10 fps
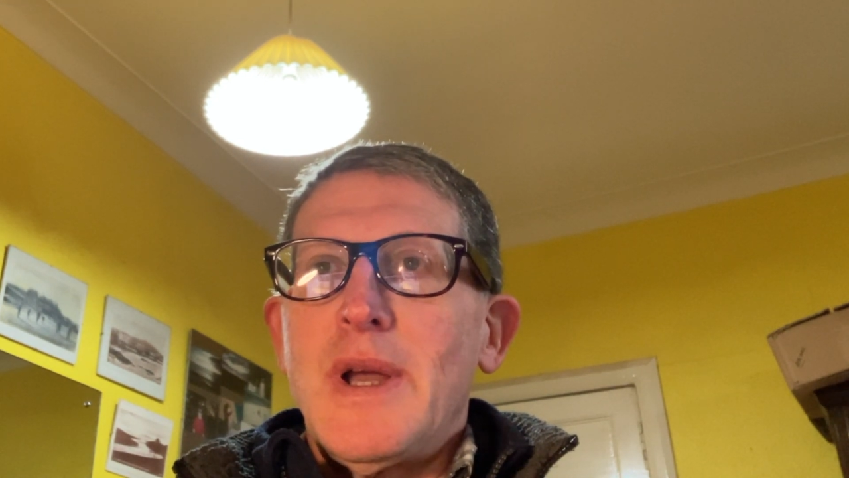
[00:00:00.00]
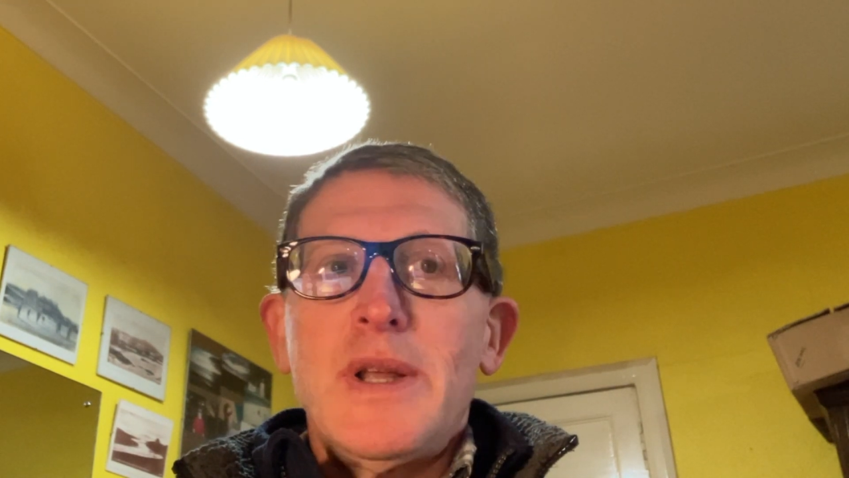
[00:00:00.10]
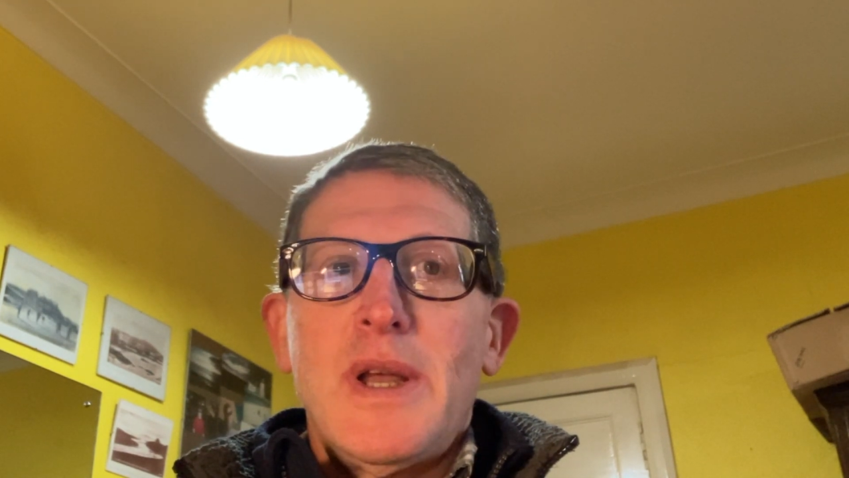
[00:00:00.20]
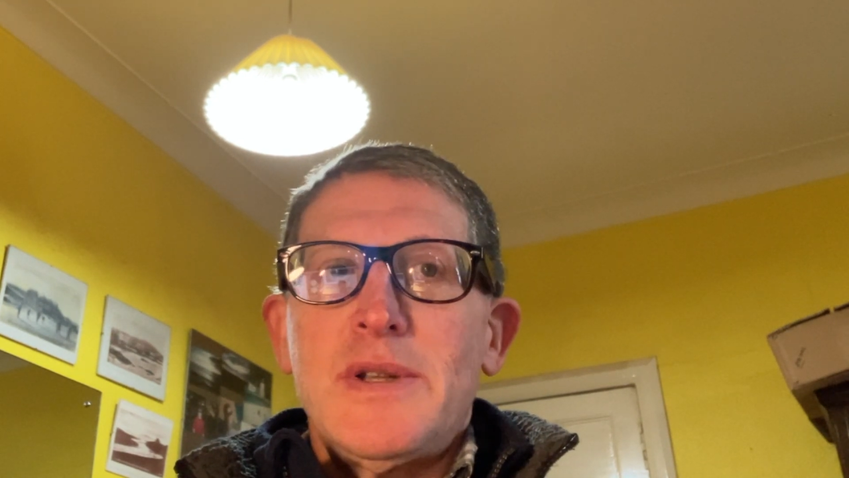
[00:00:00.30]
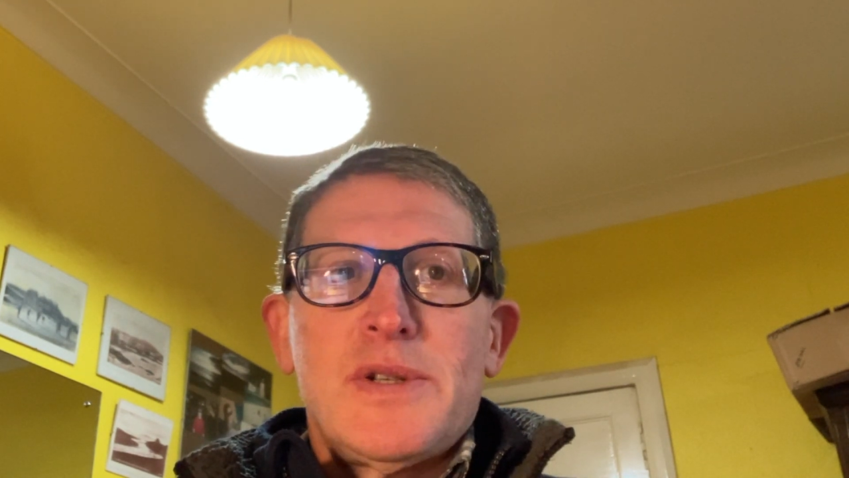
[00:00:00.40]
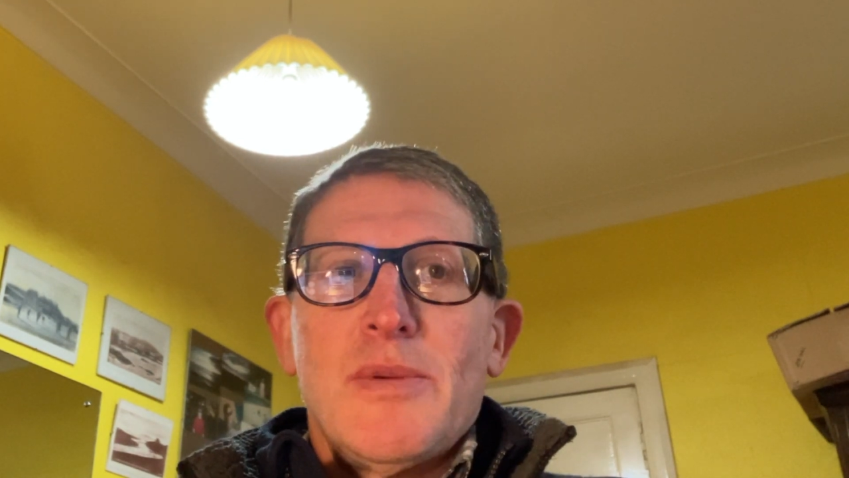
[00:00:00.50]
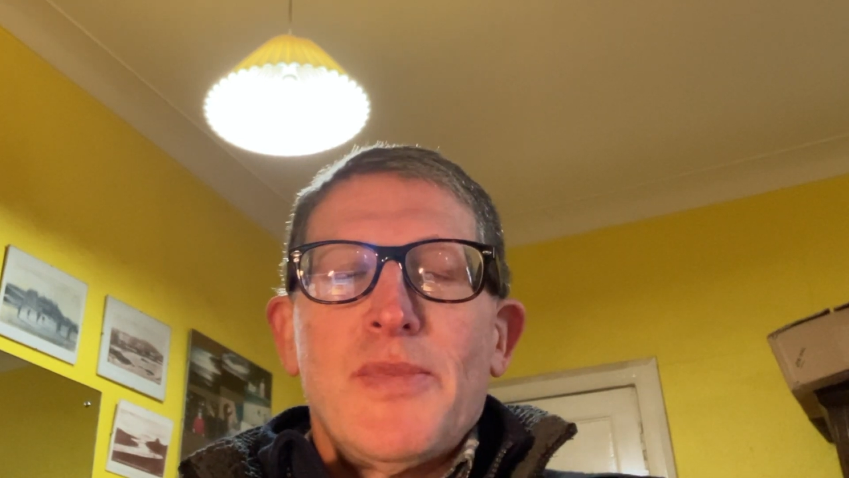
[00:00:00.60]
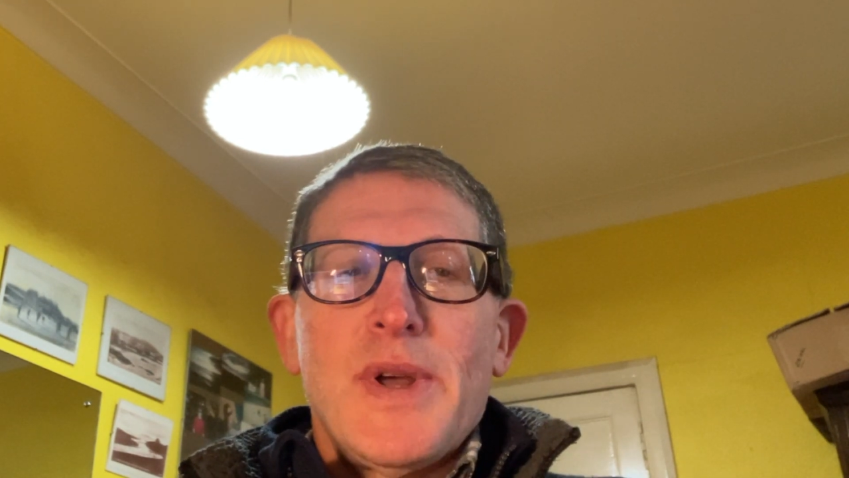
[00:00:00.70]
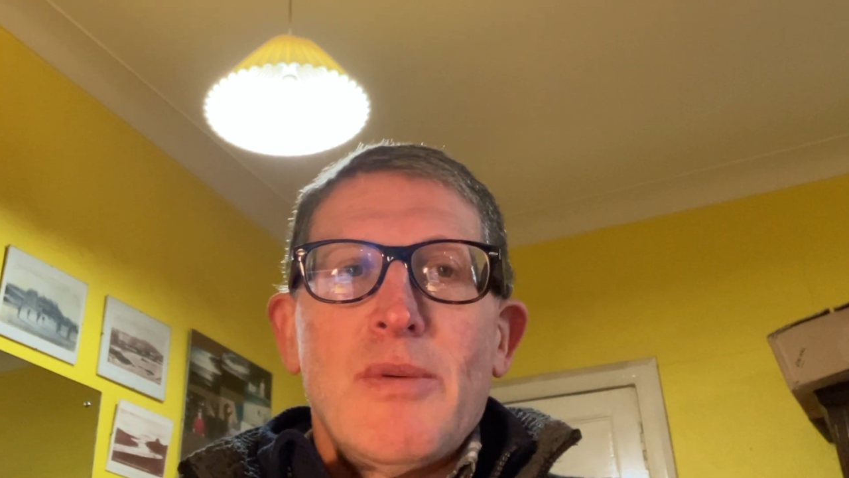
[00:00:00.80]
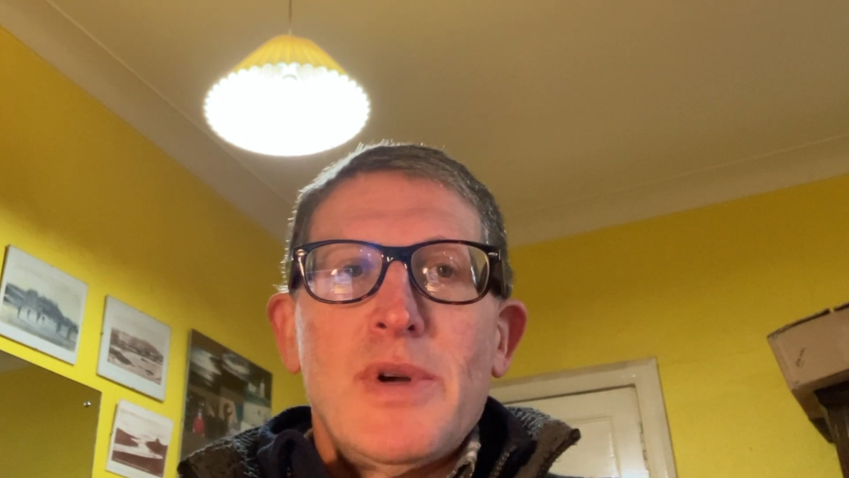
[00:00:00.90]
It's
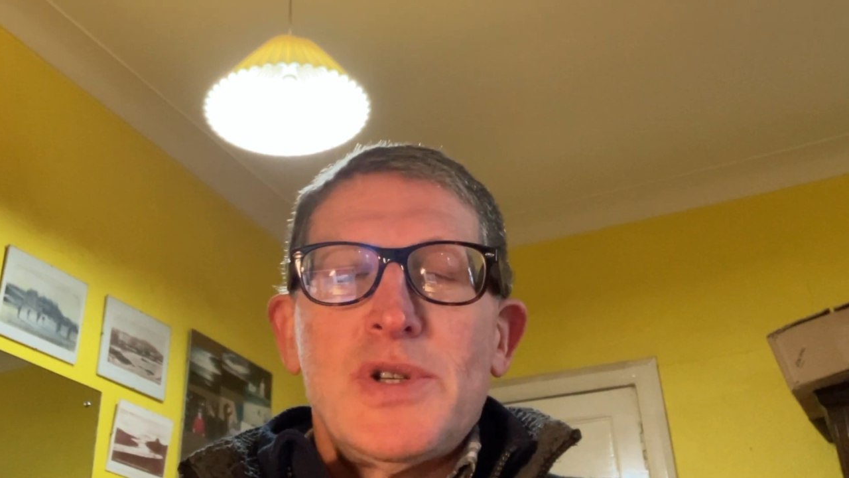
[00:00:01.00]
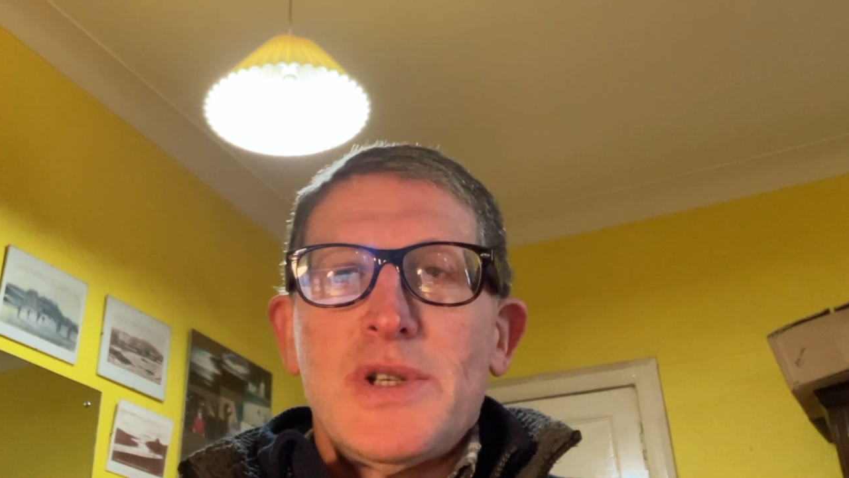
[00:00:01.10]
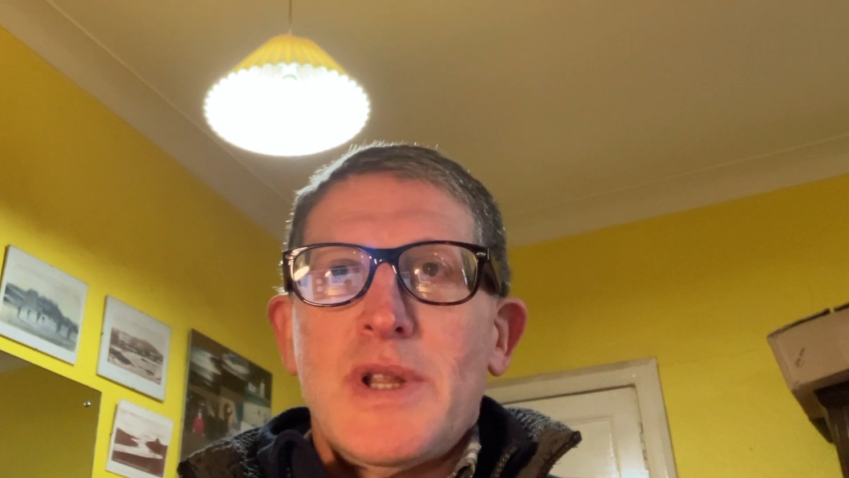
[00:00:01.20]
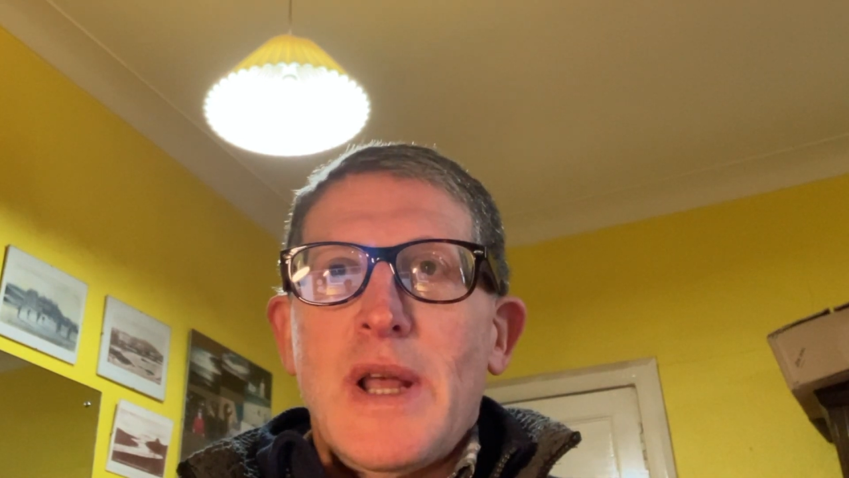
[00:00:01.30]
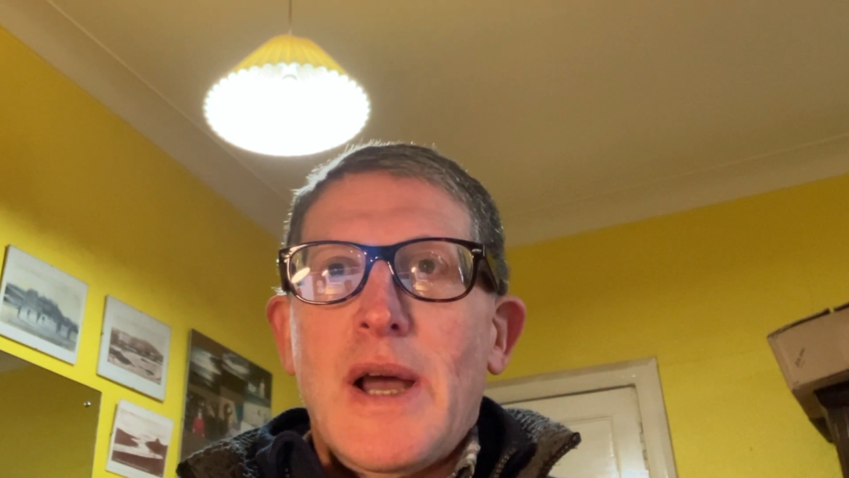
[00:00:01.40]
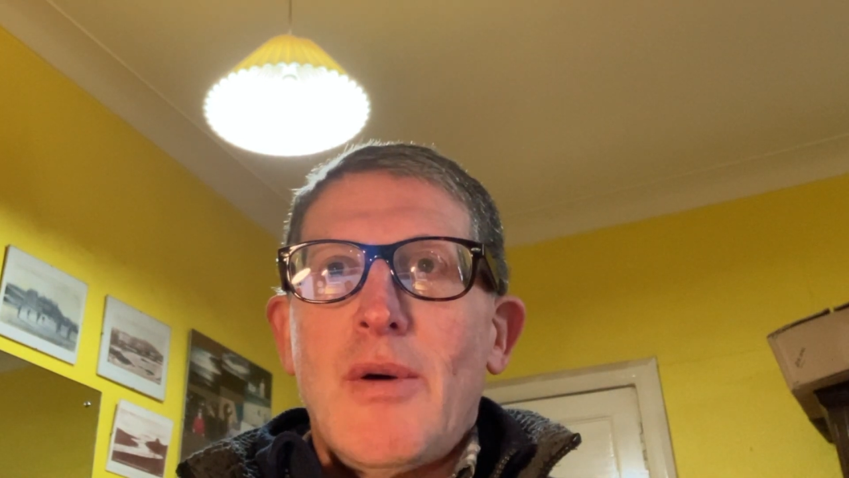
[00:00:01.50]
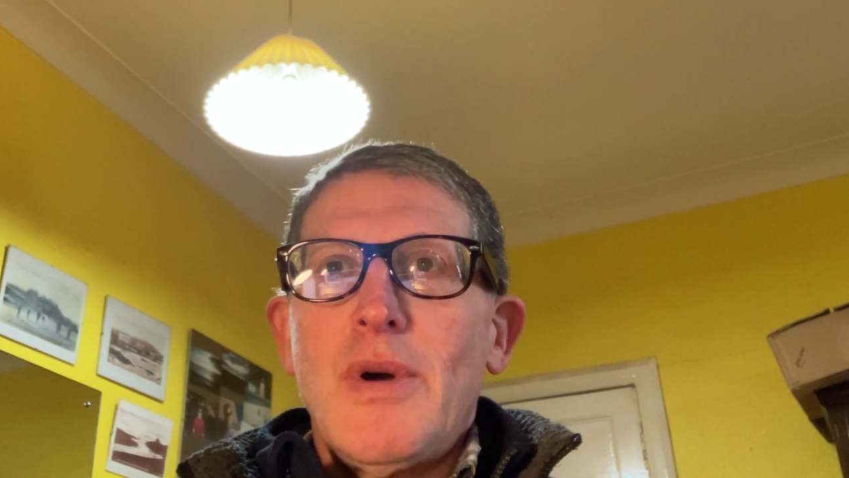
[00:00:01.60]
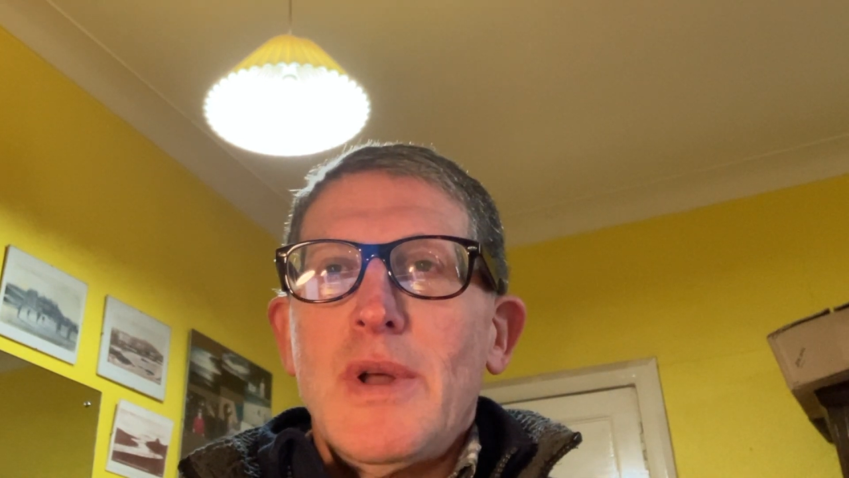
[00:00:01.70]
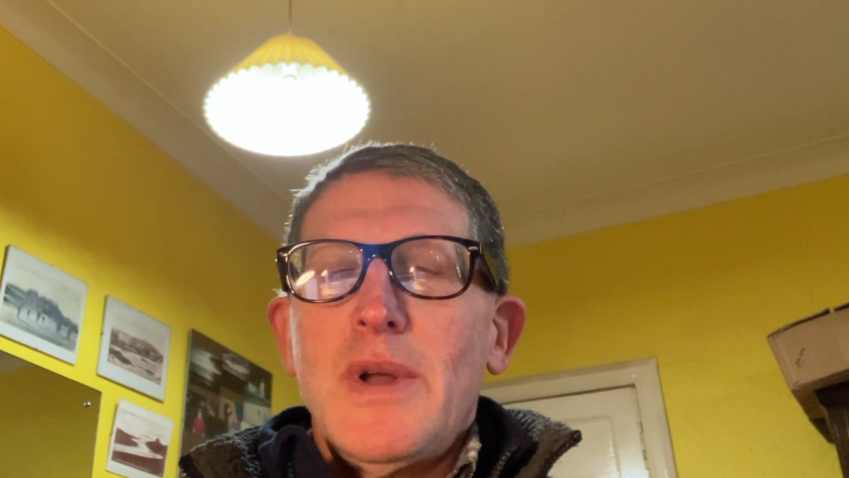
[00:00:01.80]
something which is now